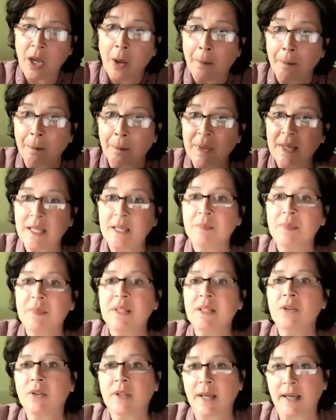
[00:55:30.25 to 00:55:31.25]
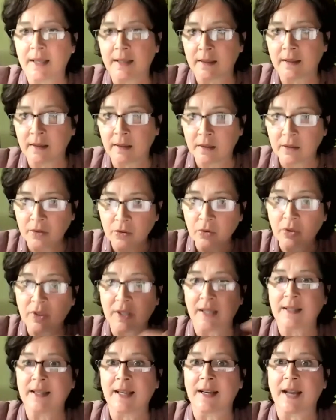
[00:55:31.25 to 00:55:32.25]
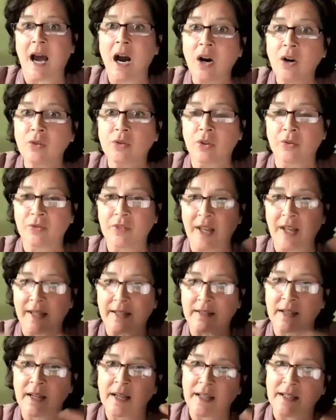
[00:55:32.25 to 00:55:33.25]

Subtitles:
maybe you can get out of that